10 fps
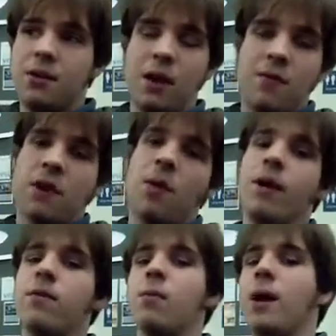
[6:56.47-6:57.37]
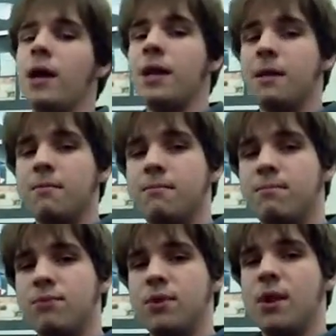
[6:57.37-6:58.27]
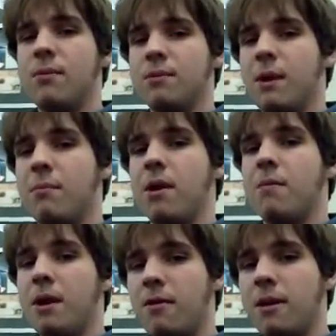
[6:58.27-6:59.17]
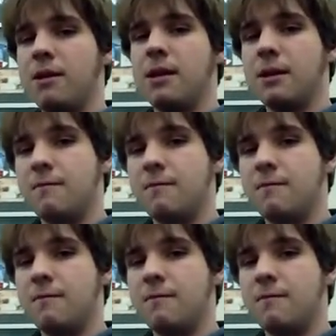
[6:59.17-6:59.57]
You'd have to go out of your way to get them. So that was my primary reason.